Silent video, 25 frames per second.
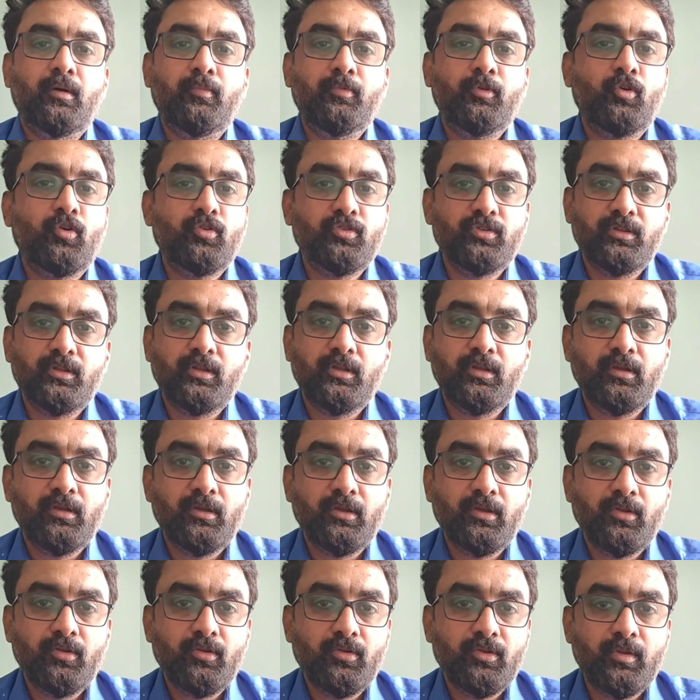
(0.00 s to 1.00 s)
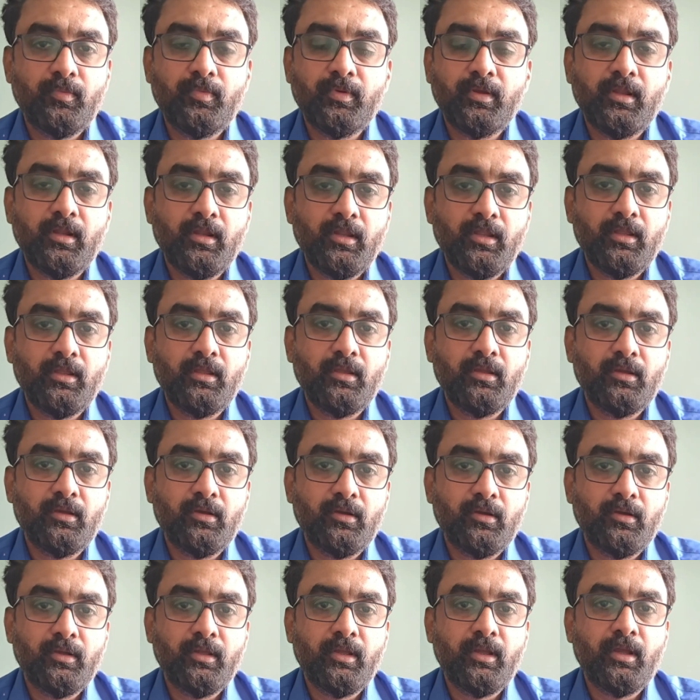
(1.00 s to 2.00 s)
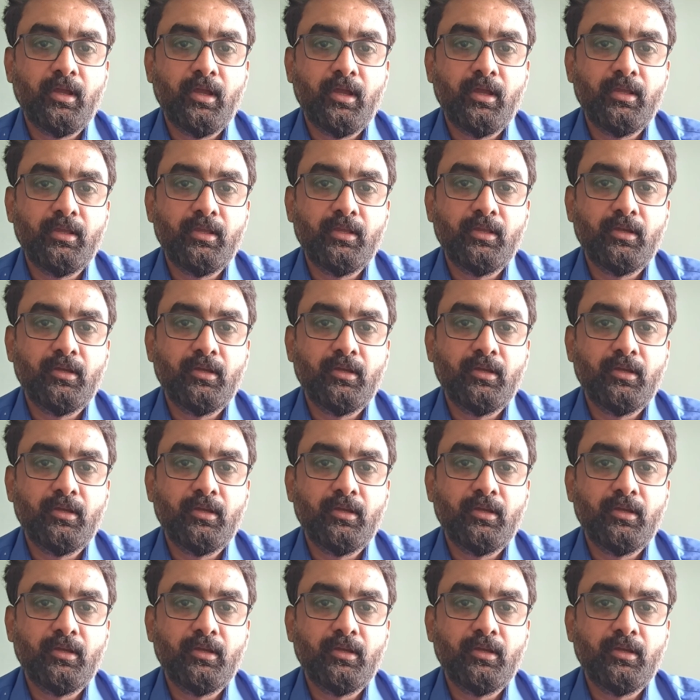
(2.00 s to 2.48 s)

because typically AI